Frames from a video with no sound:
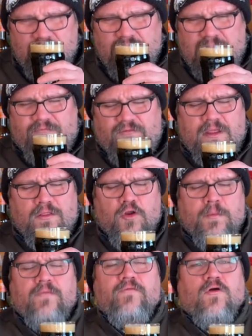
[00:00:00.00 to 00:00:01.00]
Definitely a little
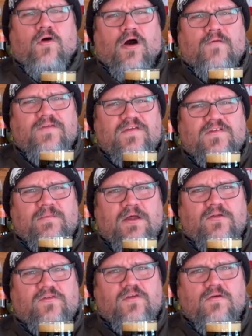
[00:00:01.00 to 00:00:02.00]
bit of a coffee
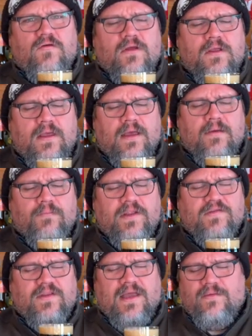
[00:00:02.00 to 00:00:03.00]
smell too, um, but
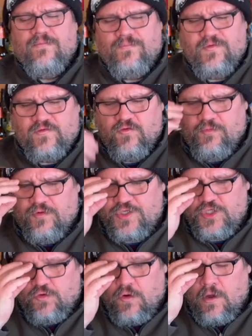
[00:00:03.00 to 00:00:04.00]
it's not super
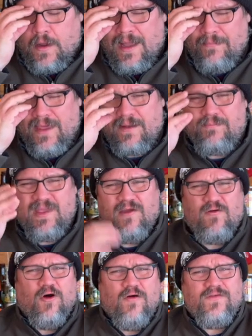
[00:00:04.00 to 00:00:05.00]
strong. I'm not a big
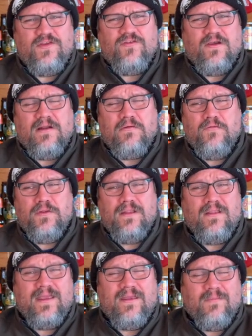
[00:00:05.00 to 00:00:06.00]
coffee drinker. I don't really
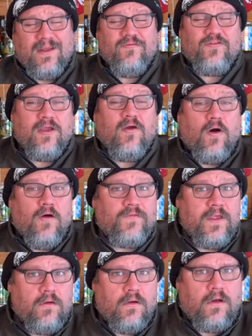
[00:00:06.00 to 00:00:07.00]
like, I don't drink coffee
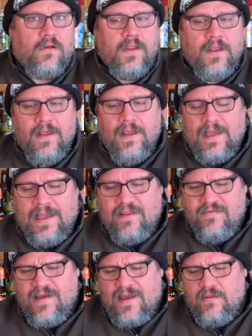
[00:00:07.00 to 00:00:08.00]
at all. I
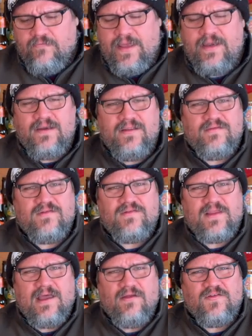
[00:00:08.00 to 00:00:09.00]
can tolerate it in
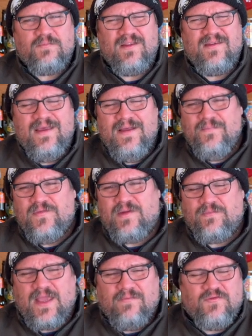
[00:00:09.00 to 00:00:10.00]
stouts, but
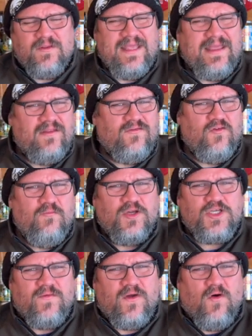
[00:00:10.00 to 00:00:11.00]
sometimes when they get too
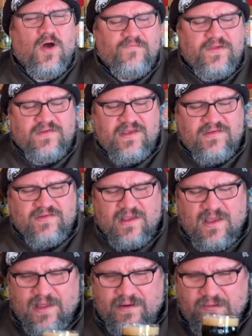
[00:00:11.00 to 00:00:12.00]
much of a coffee taste, they
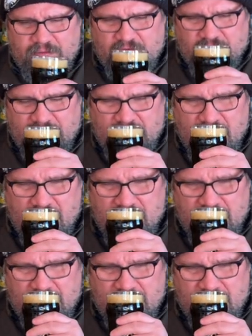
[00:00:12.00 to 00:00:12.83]
kind of lose me there.